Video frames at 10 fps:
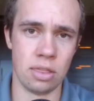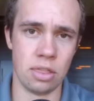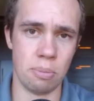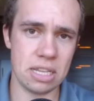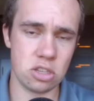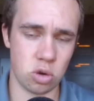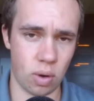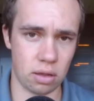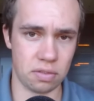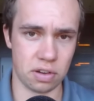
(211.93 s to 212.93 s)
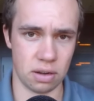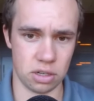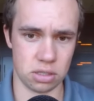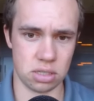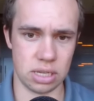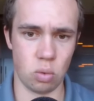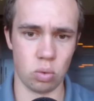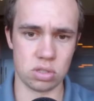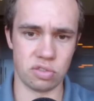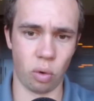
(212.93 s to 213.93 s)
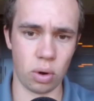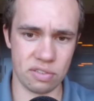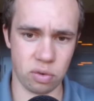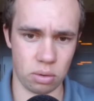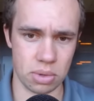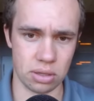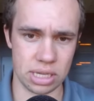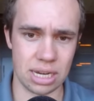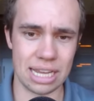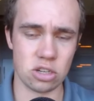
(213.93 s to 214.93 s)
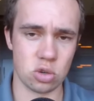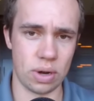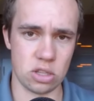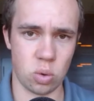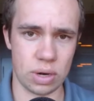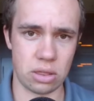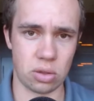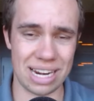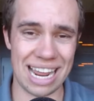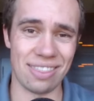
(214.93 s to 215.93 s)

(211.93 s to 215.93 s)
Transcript: The Big twelve, conversely, was forty-four million dollars in twenty twenty-three,